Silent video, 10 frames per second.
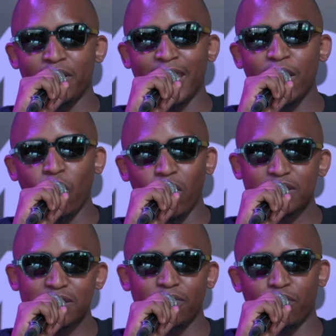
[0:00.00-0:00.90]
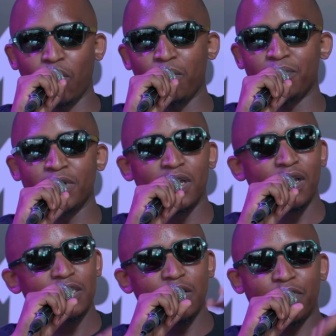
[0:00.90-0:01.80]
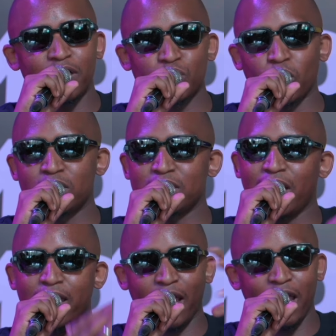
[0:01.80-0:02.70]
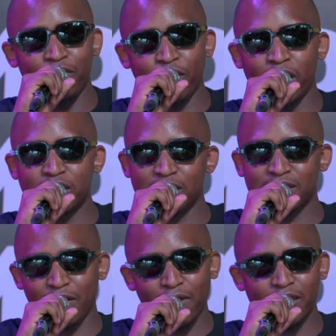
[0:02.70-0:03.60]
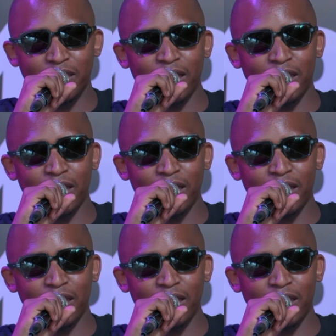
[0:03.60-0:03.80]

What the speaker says: they got from different sources like adverts and stuff like